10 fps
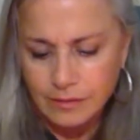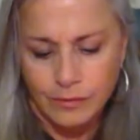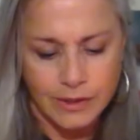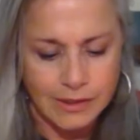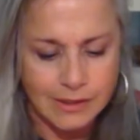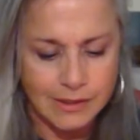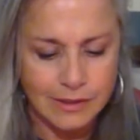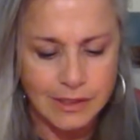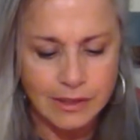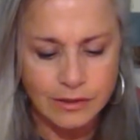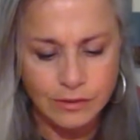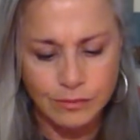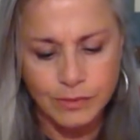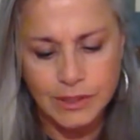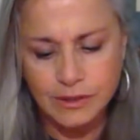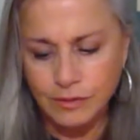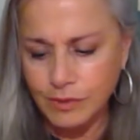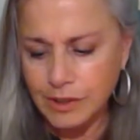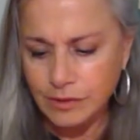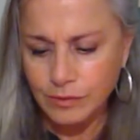what is needed to be
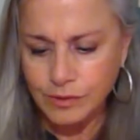surrendered or